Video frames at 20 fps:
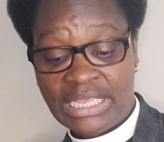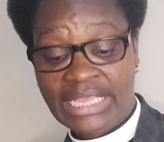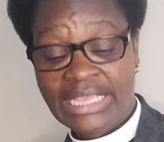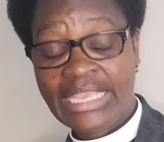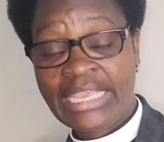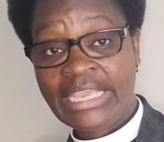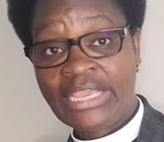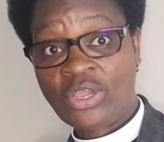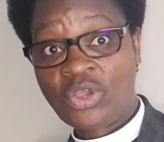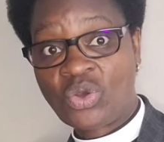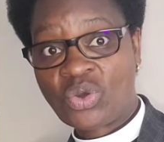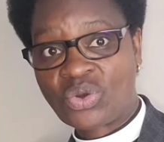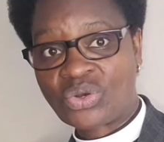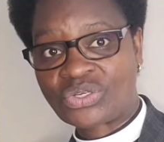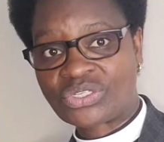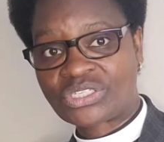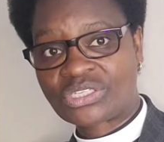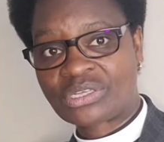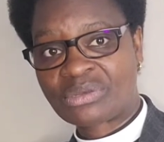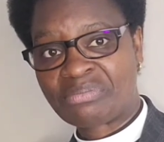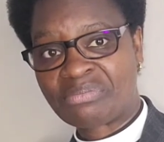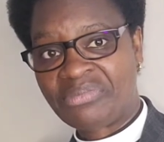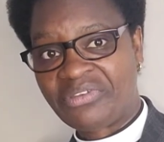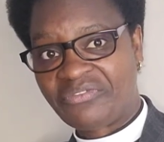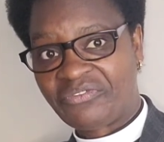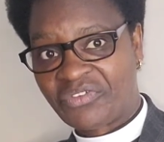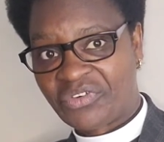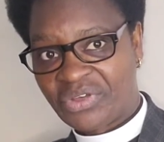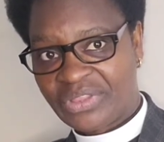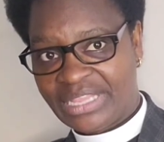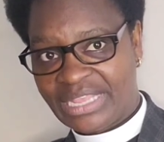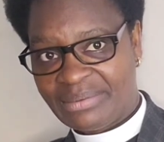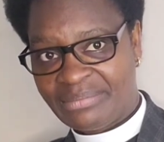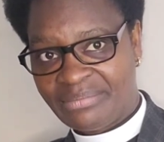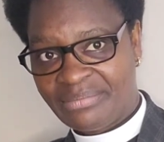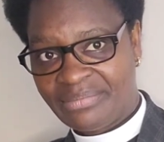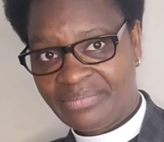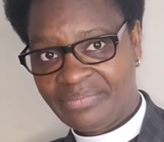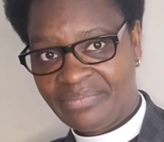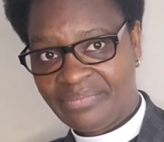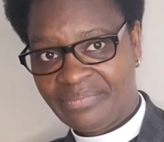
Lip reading: he goes before them.